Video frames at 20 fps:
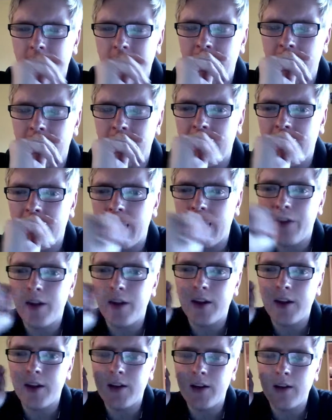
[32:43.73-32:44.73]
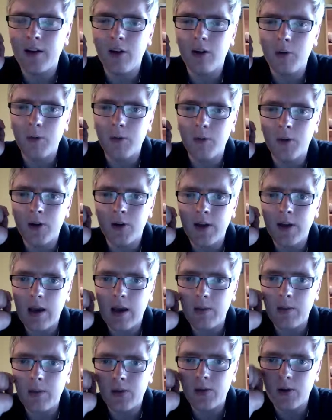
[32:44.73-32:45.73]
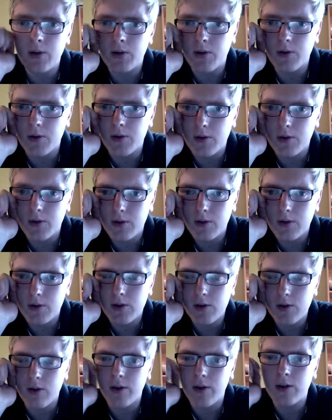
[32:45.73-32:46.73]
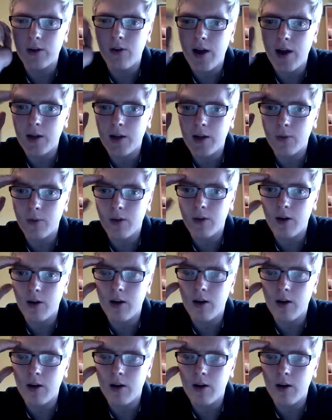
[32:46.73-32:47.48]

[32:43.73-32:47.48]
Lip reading: that I think I need a little bit more time to sort of interact with her